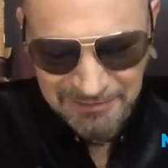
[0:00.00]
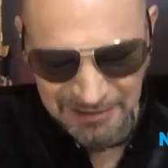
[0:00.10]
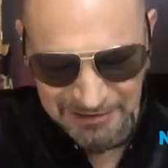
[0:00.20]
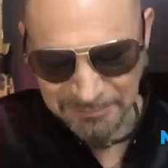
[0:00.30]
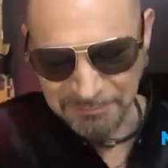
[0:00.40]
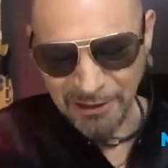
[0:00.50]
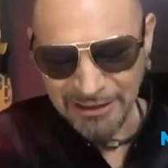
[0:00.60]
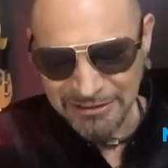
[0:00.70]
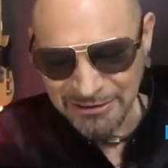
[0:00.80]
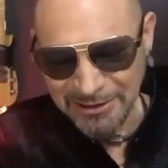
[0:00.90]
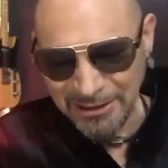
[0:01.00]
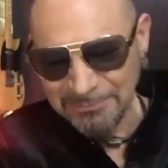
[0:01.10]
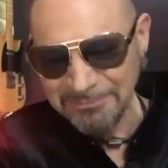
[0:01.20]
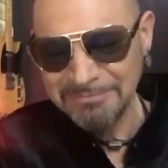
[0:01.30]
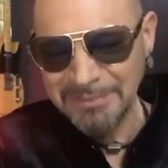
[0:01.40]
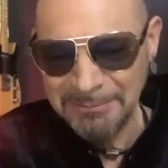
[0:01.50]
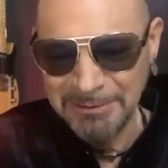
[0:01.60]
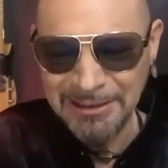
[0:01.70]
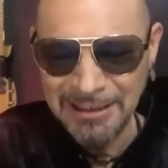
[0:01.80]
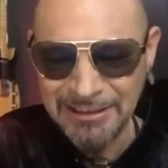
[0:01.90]
surprise third album,
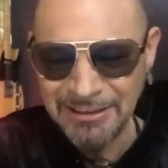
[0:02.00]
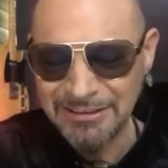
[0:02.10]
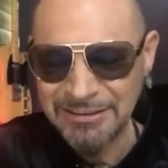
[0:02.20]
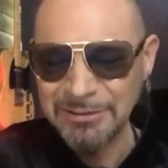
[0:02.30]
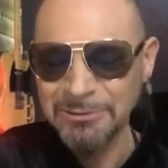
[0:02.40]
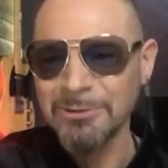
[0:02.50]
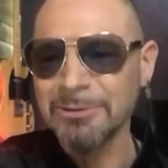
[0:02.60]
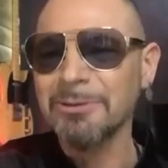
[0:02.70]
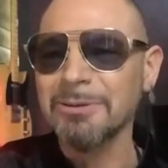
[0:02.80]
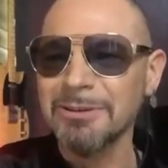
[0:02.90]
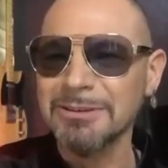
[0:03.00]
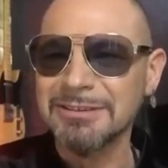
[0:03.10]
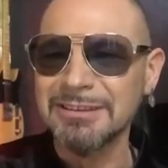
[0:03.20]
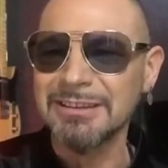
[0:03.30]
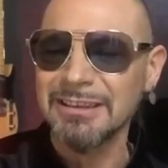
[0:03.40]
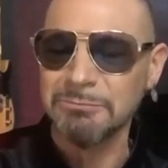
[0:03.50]
maybe later this year or at the,